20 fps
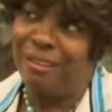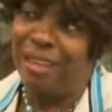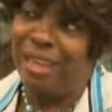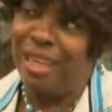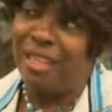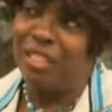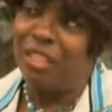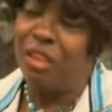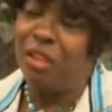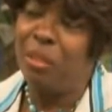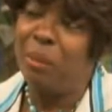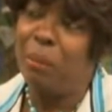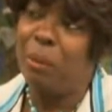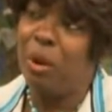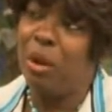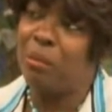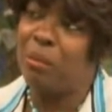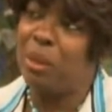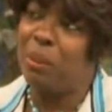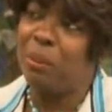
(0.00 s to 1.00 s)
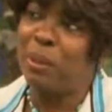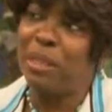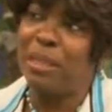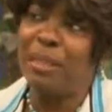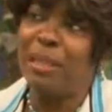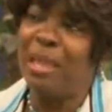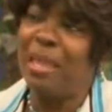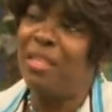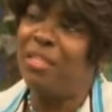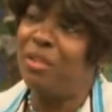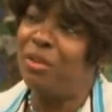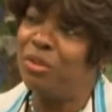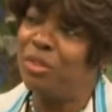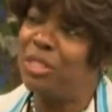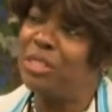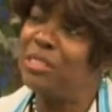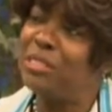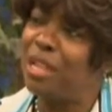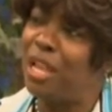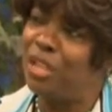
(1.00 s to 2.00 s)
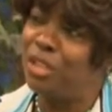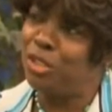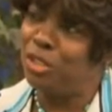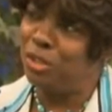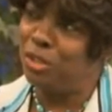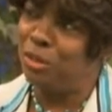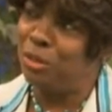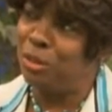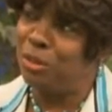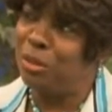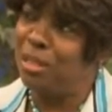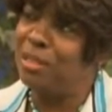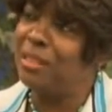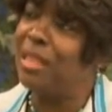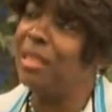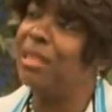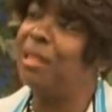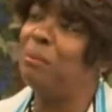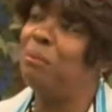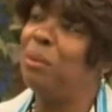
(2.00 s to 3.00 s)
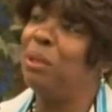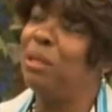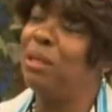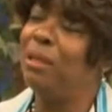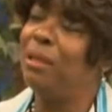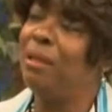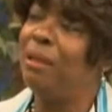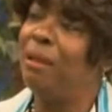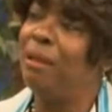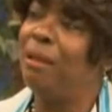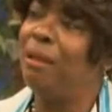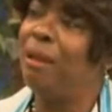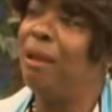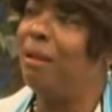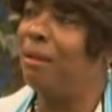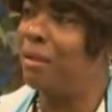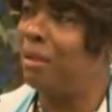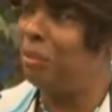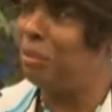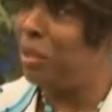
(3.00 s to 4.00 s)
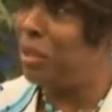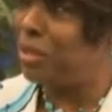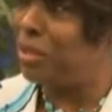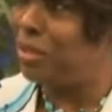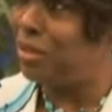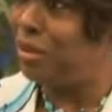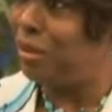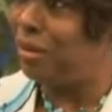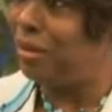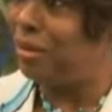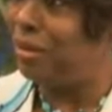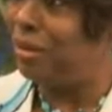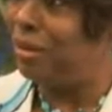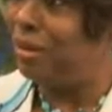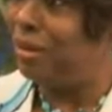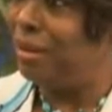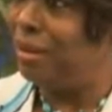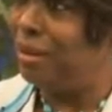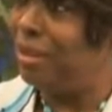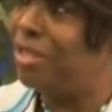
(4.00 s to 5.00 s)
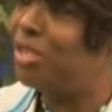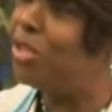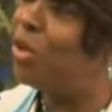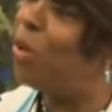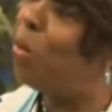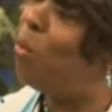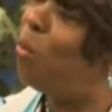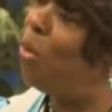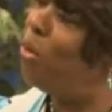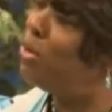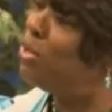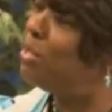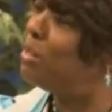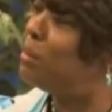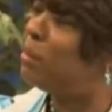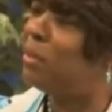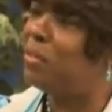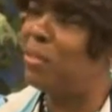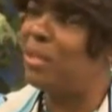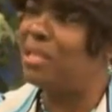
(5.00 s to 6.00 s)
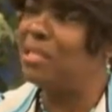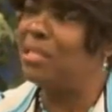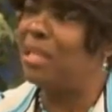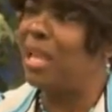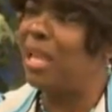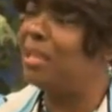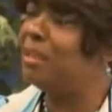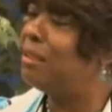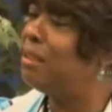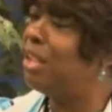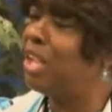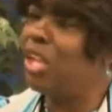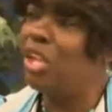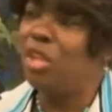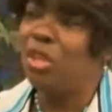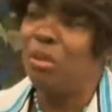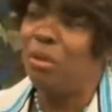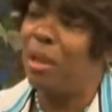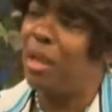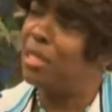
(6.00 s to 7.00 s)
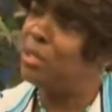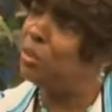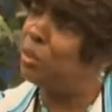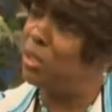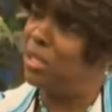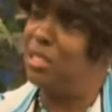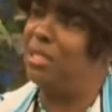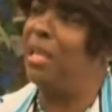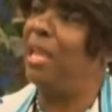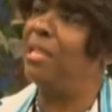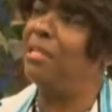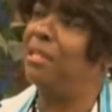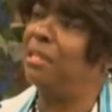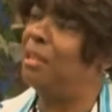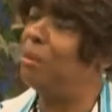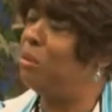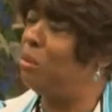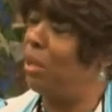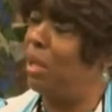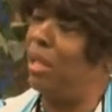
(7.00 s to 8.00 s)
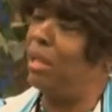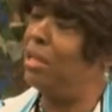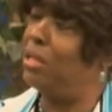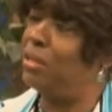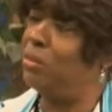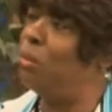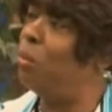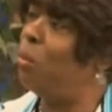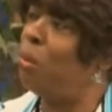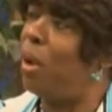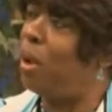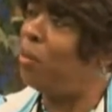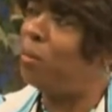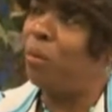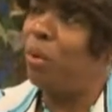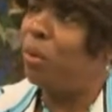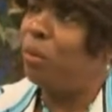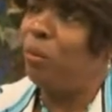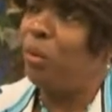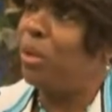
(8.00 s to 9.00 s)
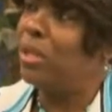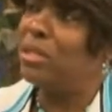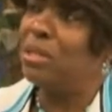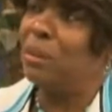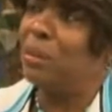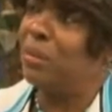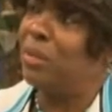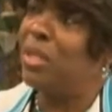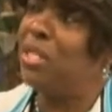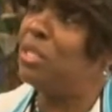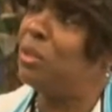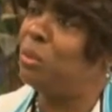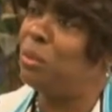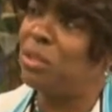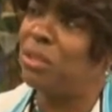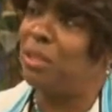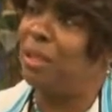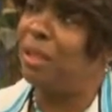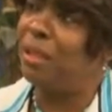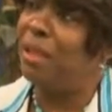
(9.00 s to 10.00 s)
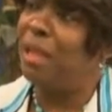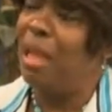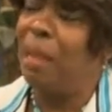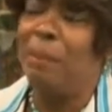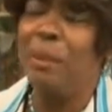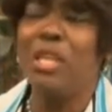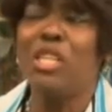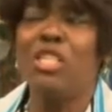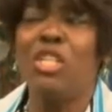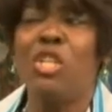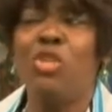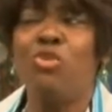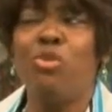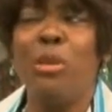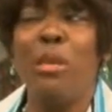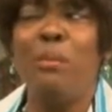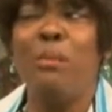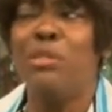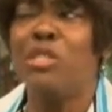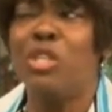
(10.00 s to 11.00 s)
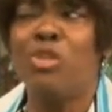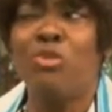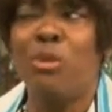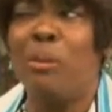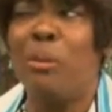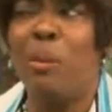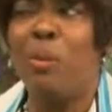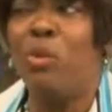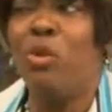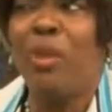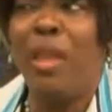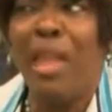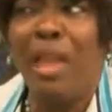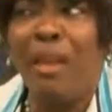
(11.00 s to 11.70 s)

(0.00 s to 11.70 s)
and the other part may be they're just not sure that they could be a good business owner. So what are some of the things that you guys would say to them, you ladies? What are some of the things you would say? Because a dream is a dream, and when you